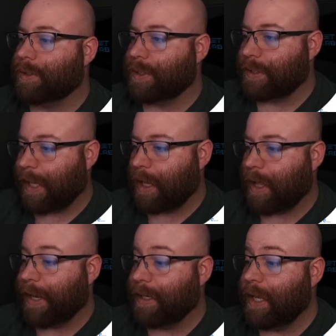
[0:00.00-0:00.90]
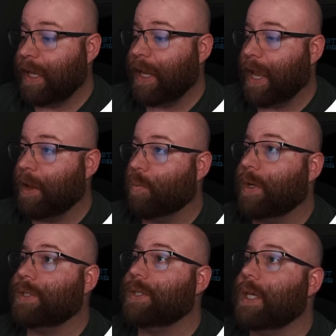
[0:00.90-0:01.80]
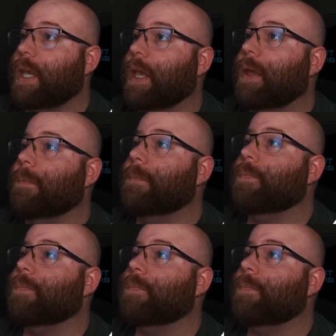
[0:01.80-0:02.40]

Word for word: scale ID, and we see